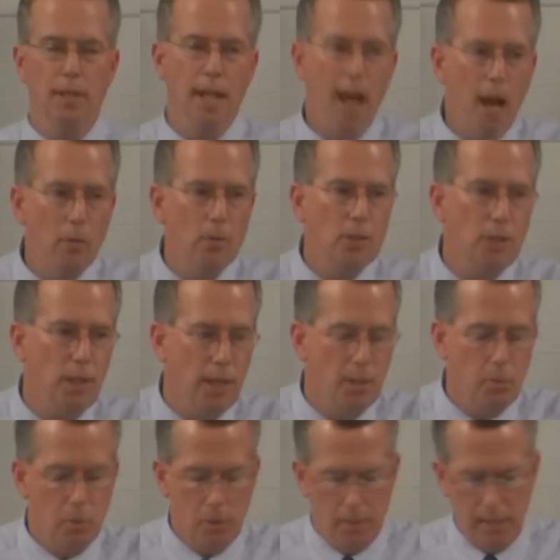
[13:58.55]
the
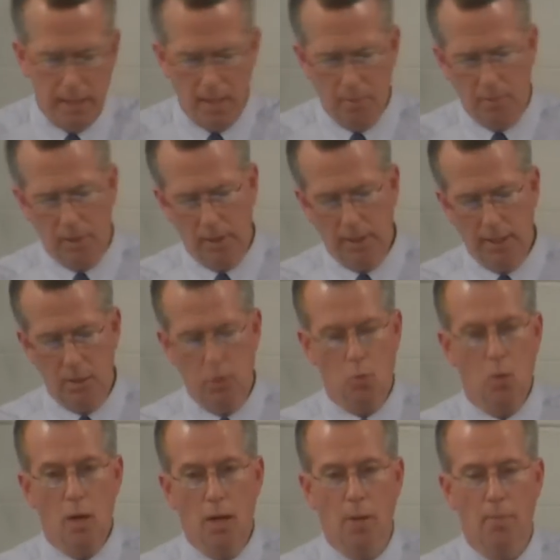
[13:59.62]
outside would become clean as
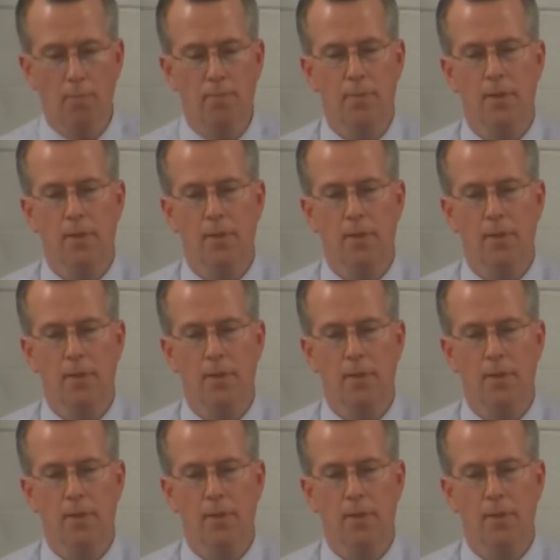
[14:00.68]
well.